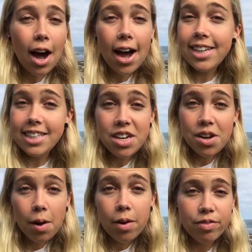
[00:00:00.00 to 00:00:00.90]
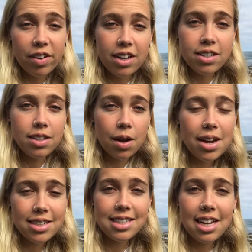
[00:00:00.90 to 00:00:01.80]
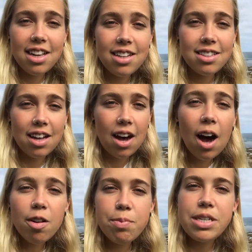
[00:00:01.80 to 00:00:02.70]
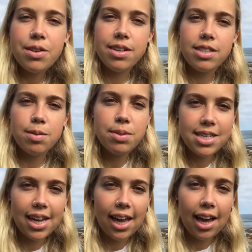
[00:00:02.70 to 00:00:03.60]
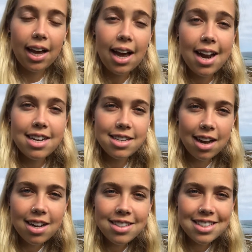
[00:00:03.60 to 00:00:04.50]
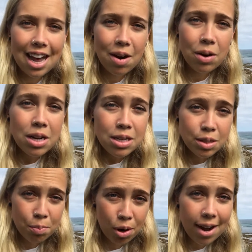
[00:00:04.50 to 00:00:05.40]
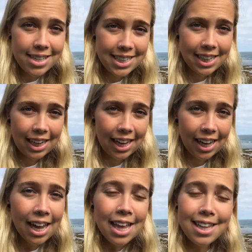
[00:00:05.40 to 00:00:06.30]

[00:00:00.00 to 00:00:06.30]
I didn't know at first, so as I said at the start, I've been doing some digging, and it turns out, surprisingly,